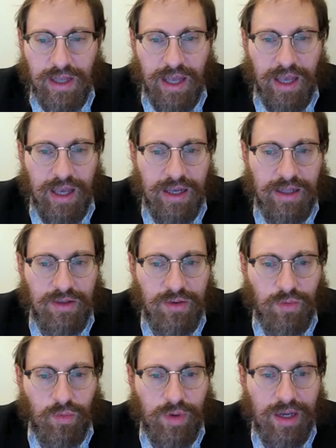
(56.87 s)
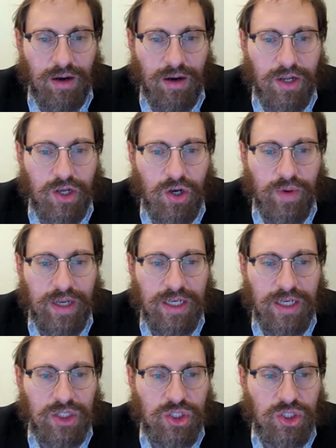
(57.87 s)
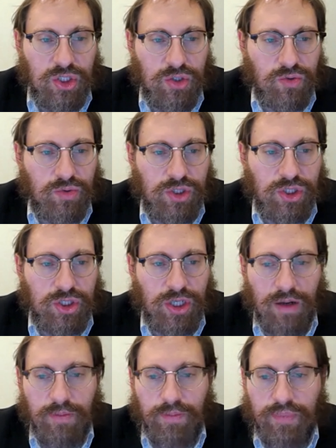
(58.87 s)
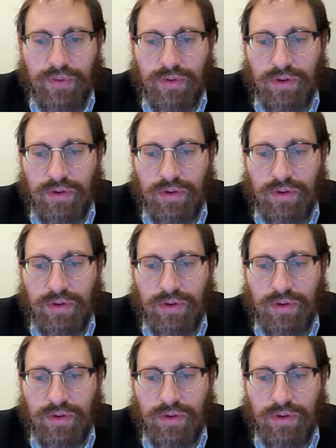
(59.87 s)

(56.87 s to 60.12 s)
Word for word: and we are going to jump